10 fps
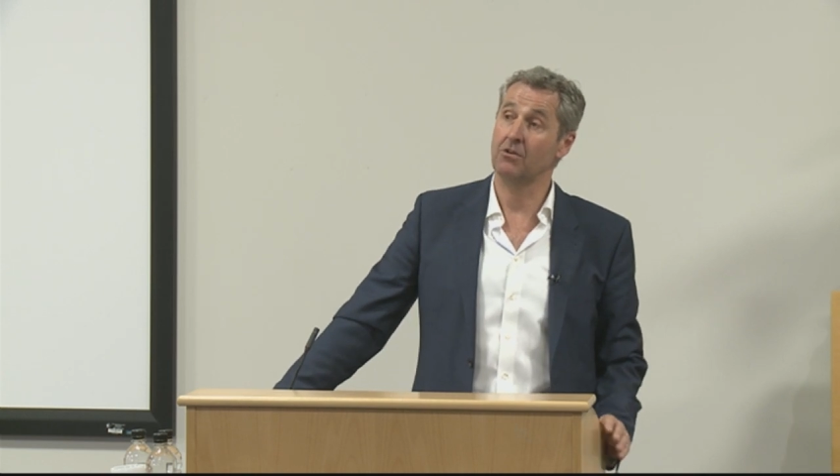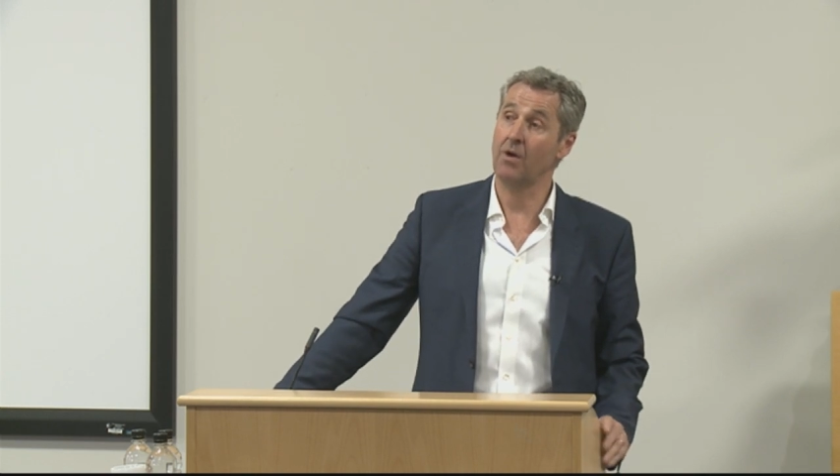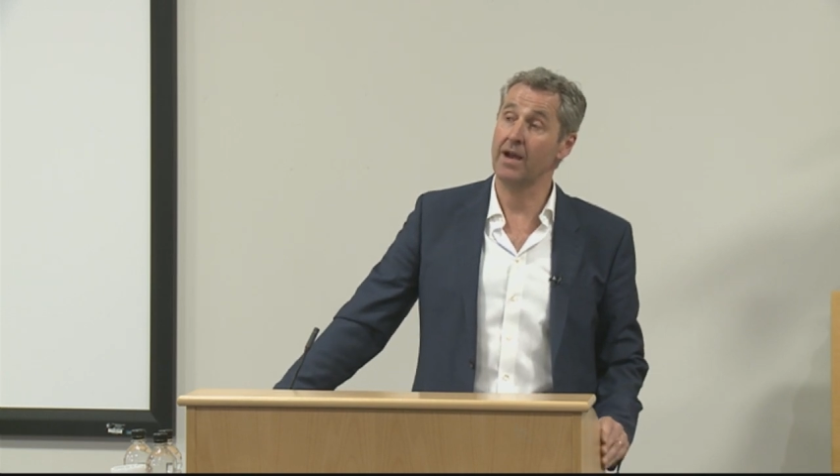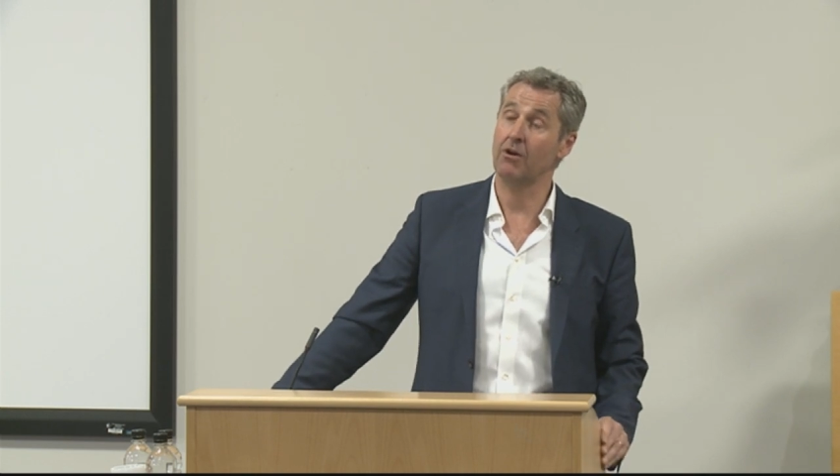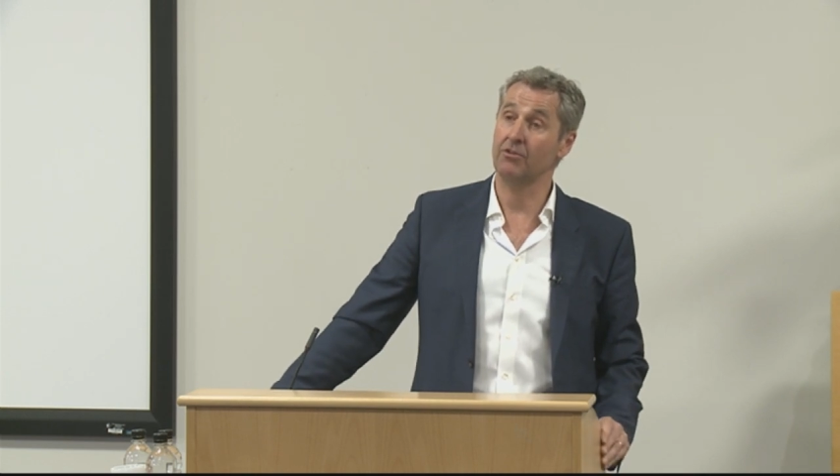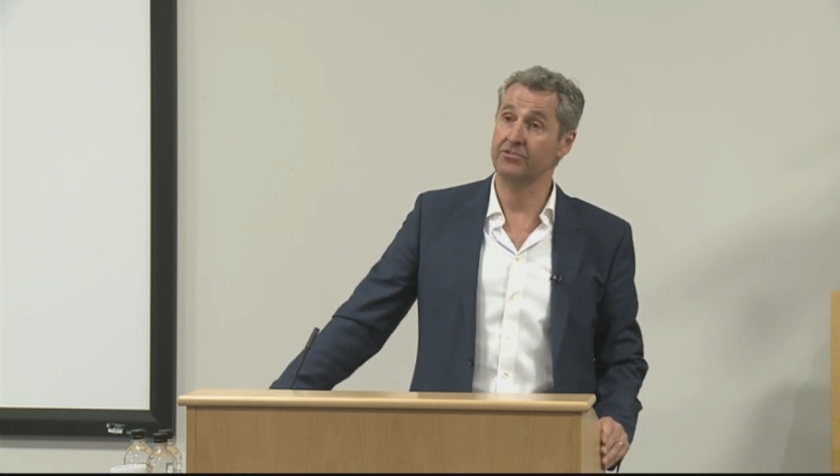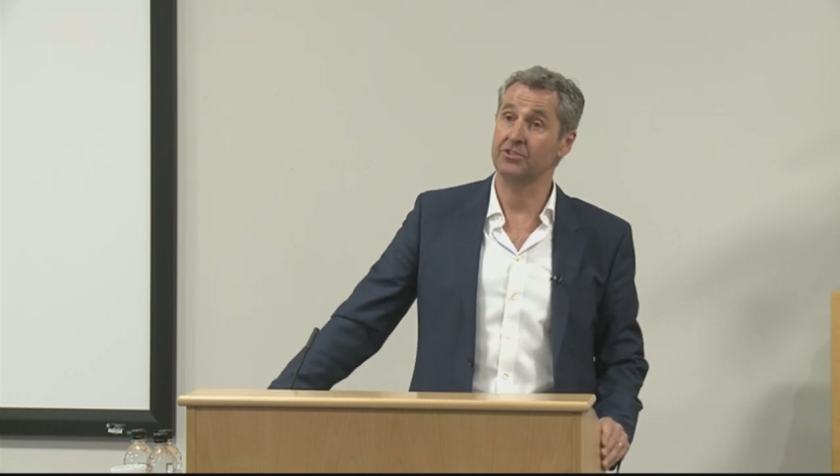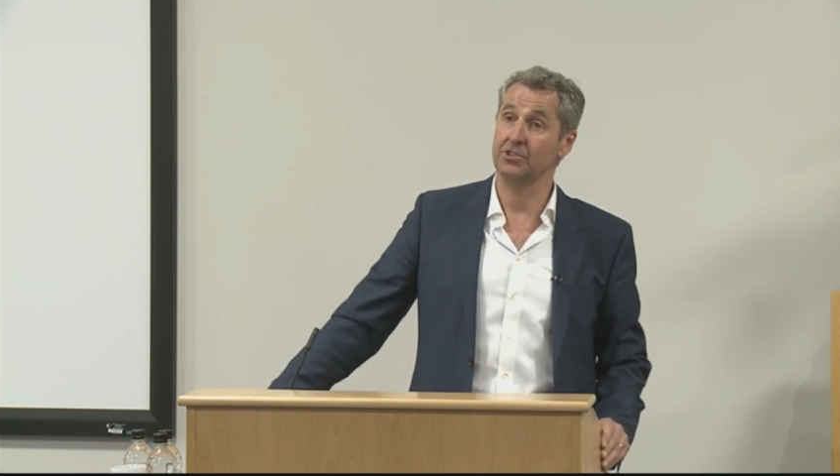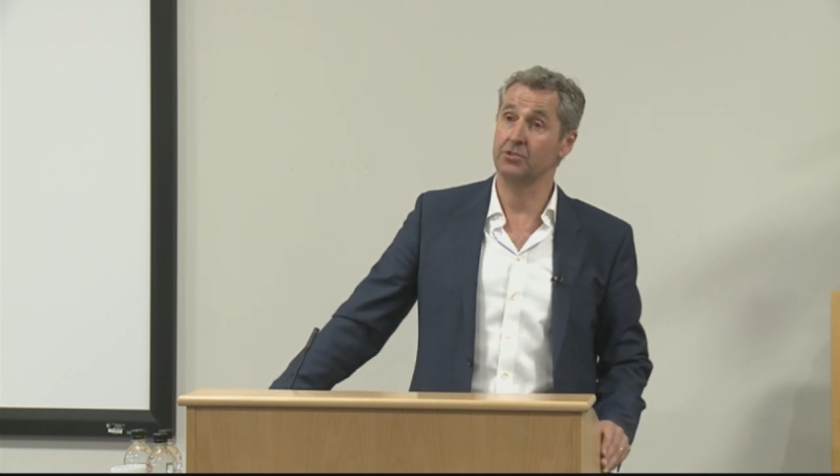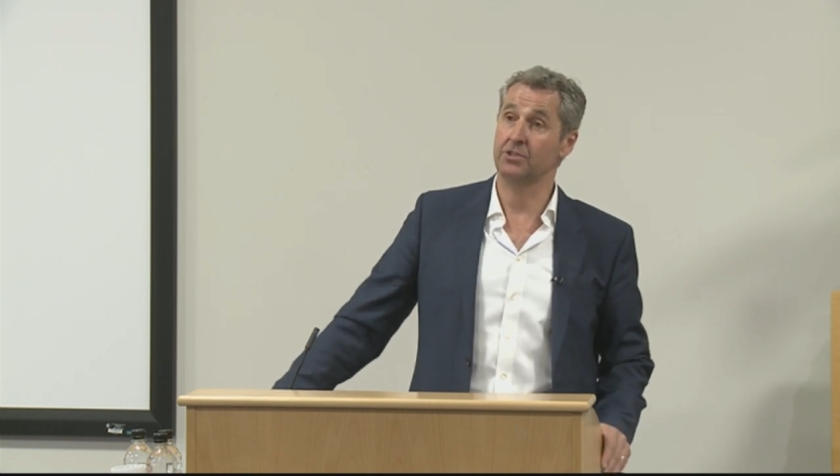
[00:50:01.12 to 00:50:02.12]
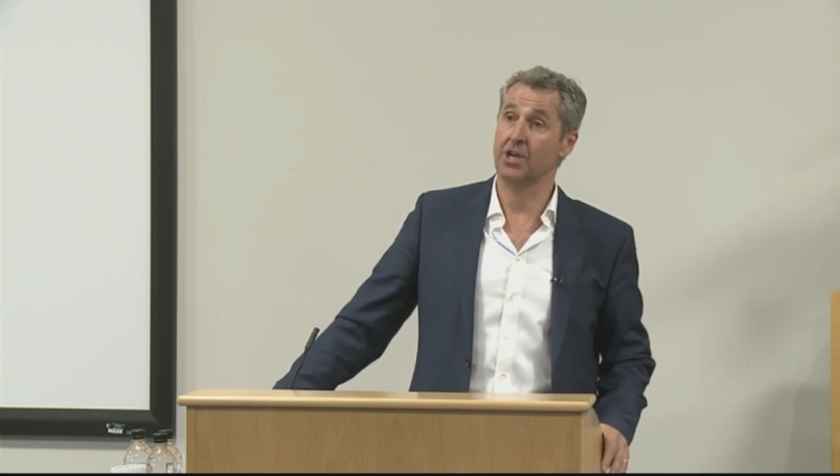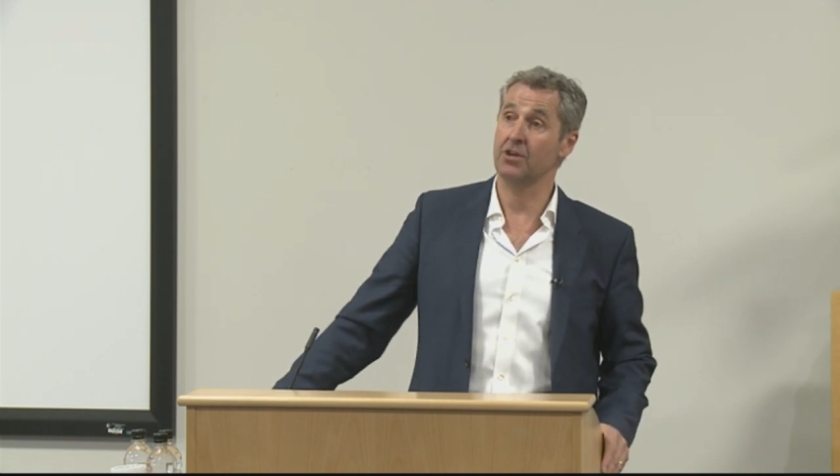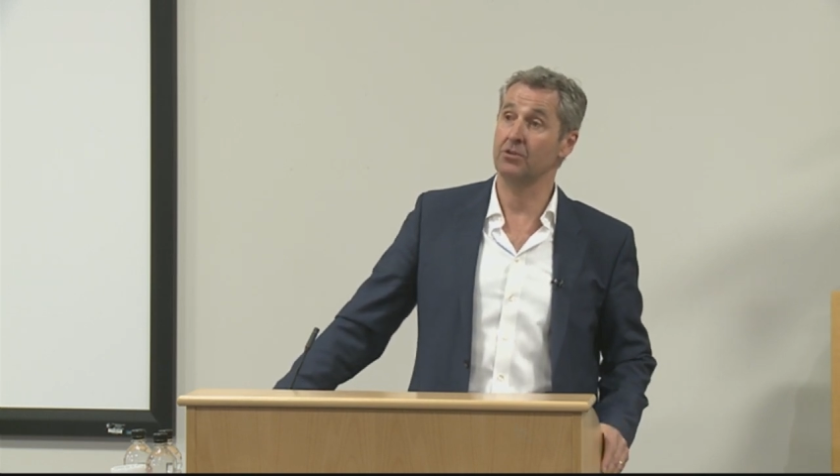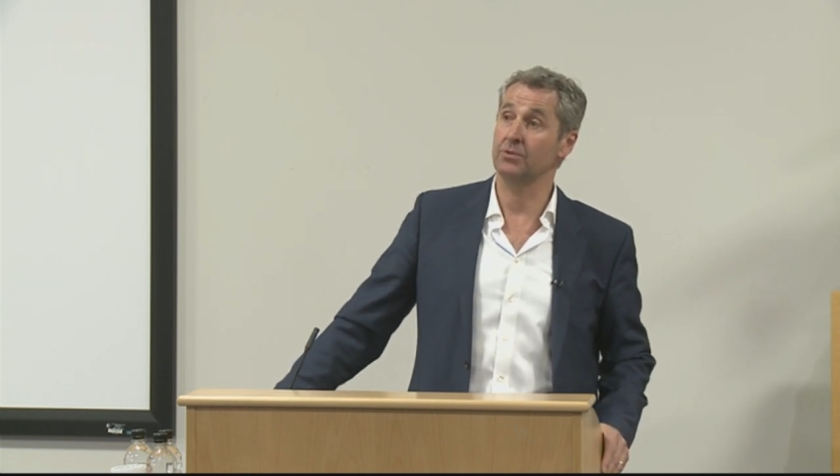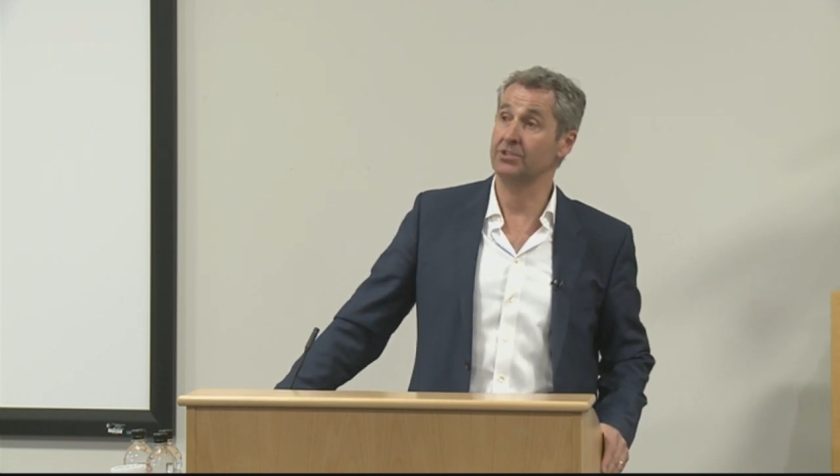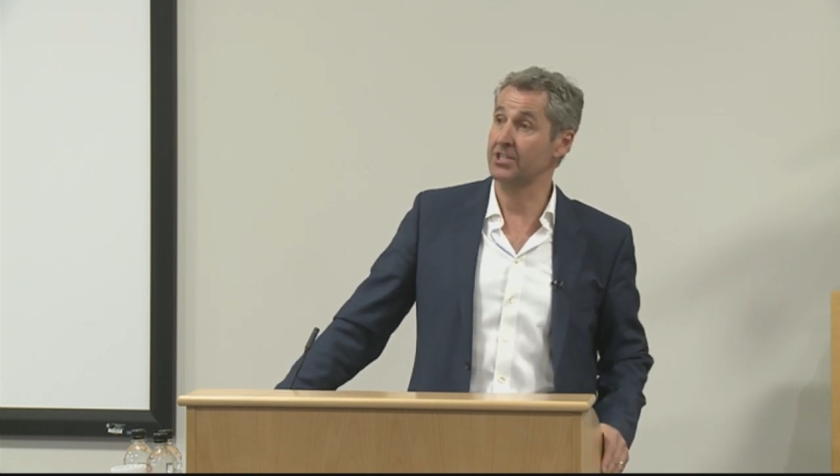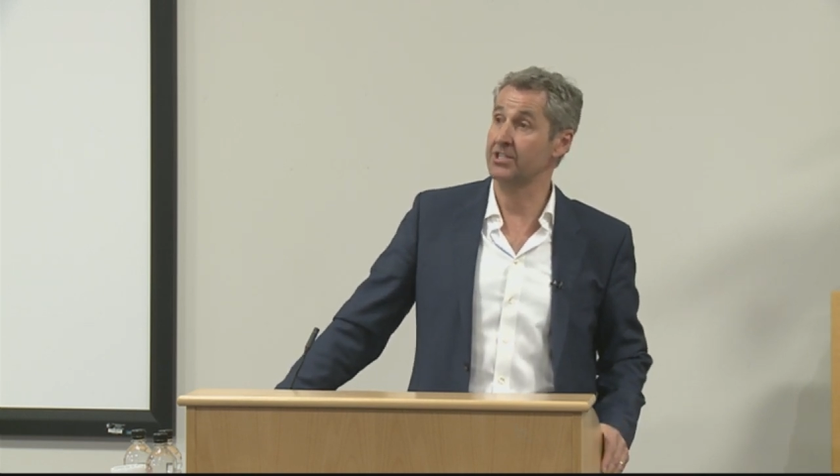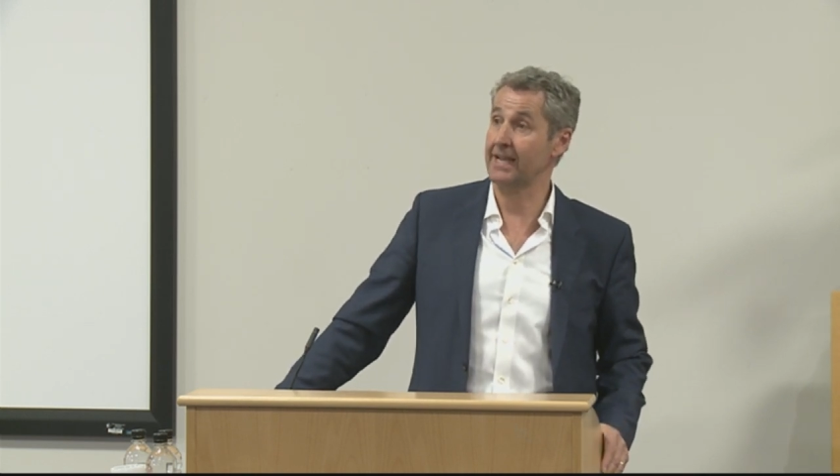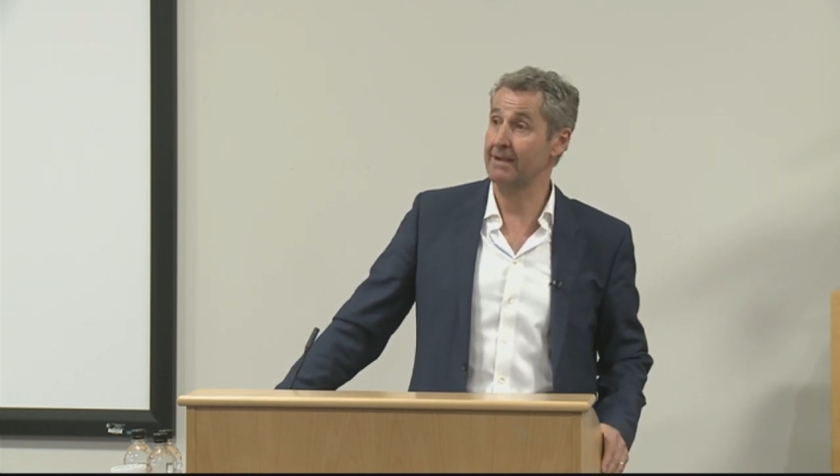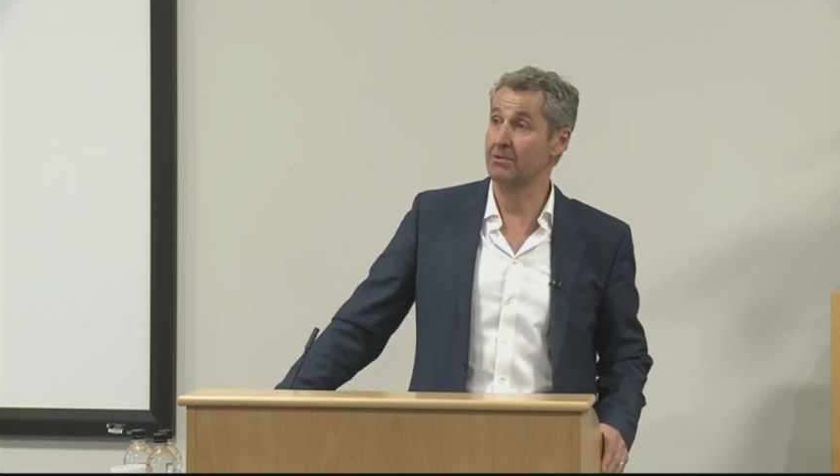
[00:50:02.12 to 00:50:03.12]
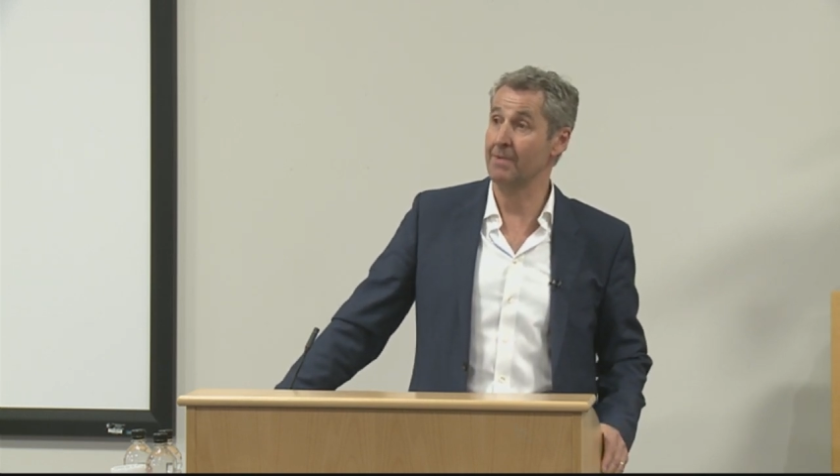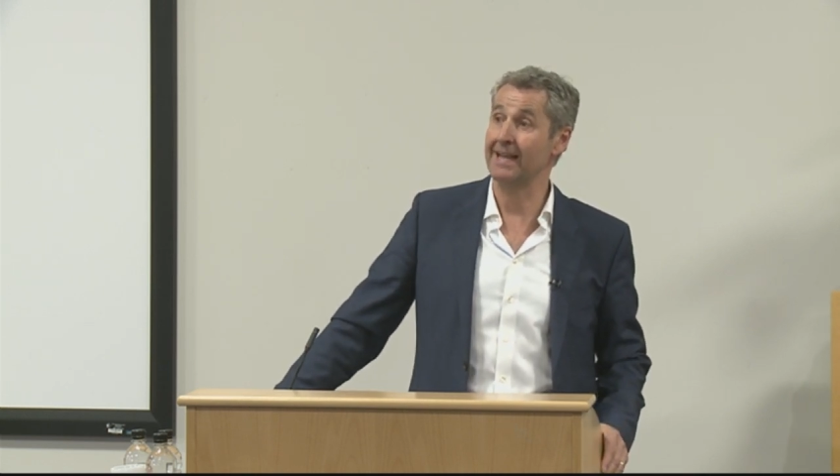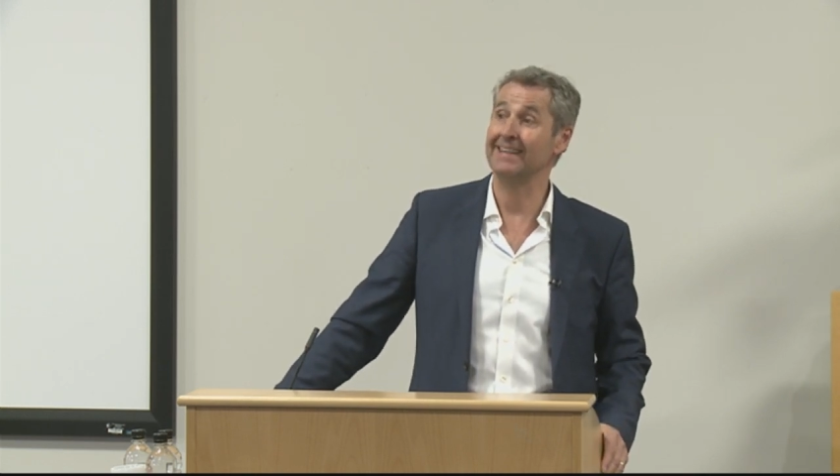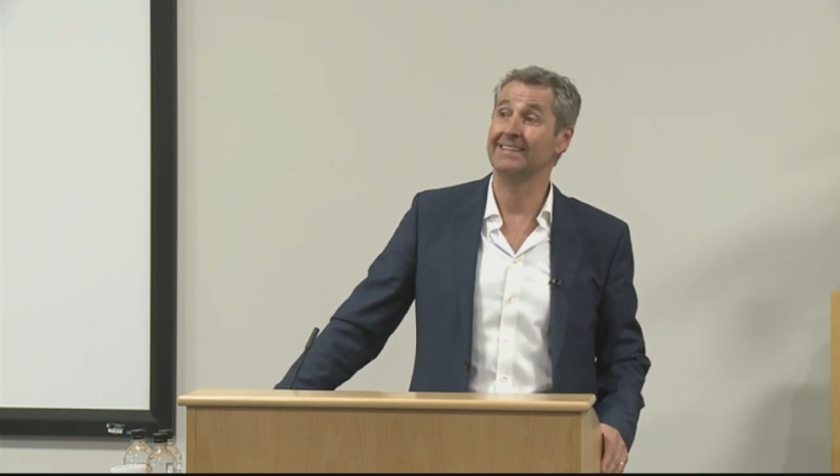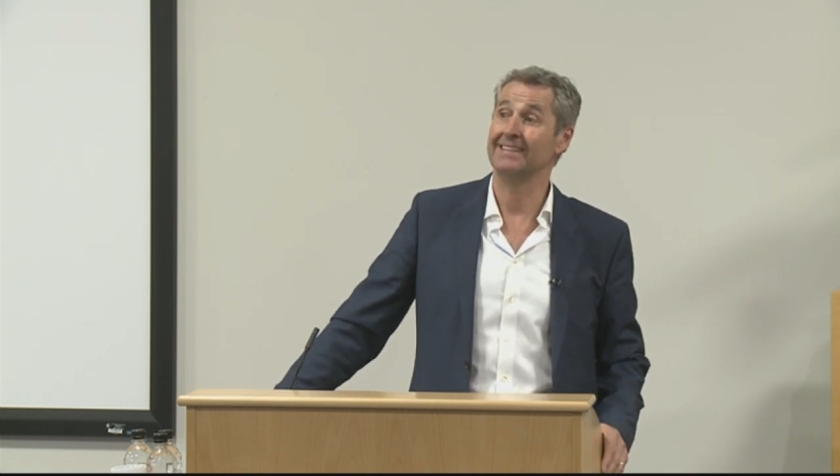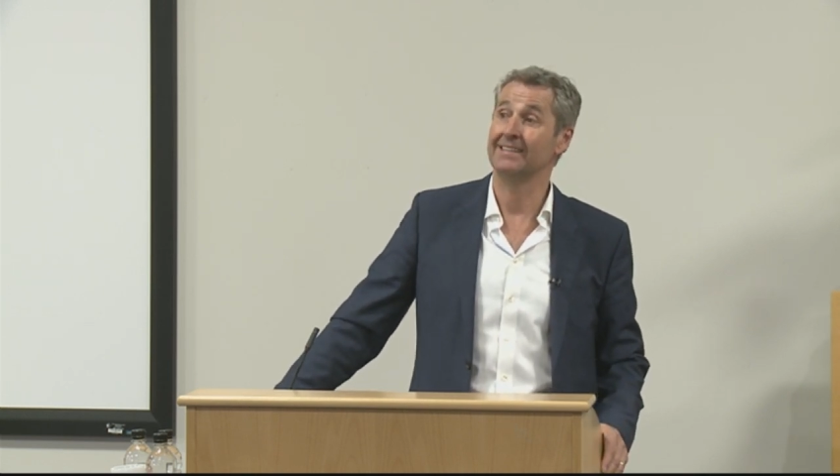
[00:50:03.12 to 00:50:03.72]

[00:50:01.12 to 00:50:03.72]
often you'd go with just a cameraman,